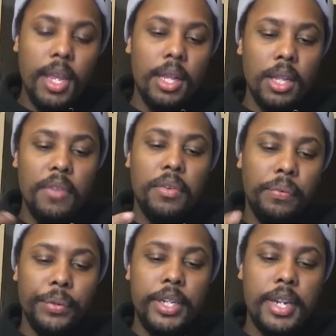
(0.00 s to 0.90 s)
I love the
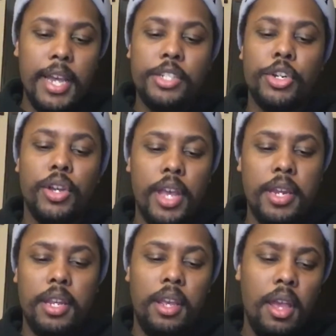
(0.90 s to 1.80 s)
free nature
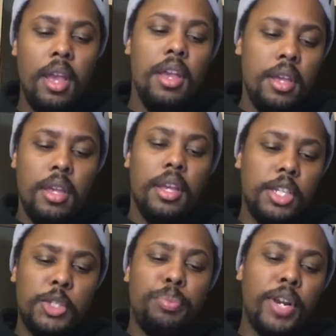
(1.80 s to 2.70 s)
and the
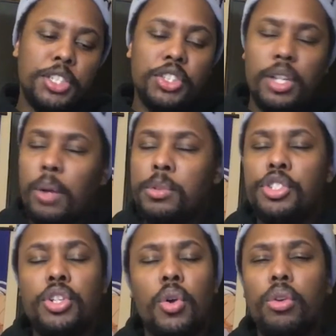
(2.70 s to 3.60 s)
expression that was
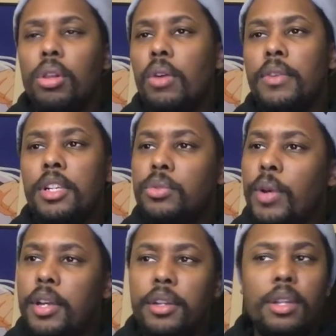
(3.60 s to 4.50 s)
shown all over this
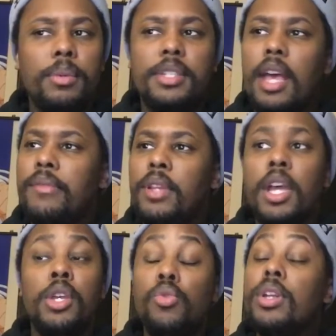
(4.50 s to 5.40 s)
record. You
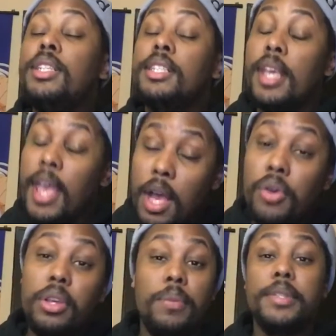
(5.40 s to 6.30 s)
could
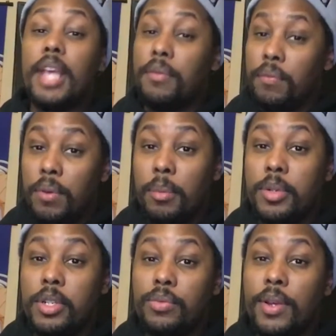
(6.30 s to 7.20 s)
tell he was having fun
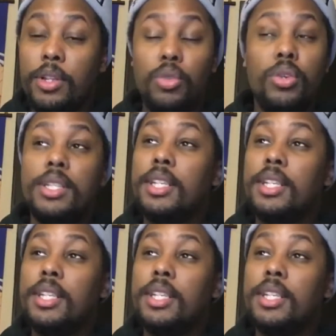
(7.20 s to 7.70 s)
with this record. You could